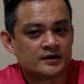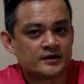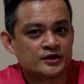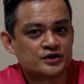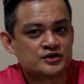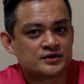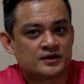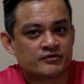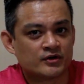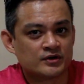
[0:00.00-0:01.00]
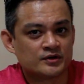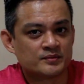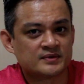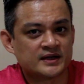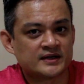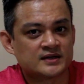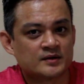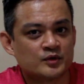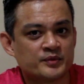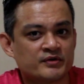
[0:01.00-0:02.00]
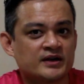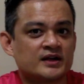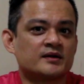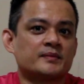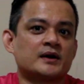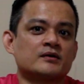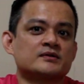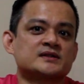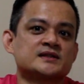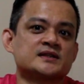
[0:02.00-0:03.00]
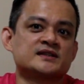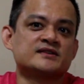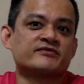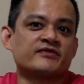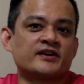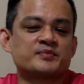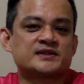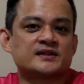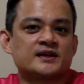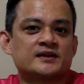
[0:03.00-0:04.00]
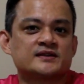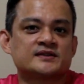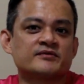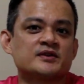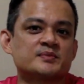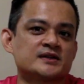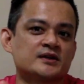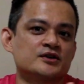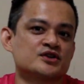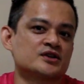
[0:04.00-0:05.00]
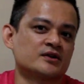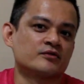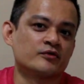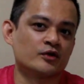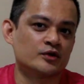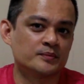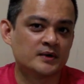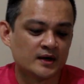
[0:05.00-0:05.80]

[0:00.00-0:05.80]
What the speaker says: ish volume. Nighttime will be running at about 65%, 70% ish kind of volume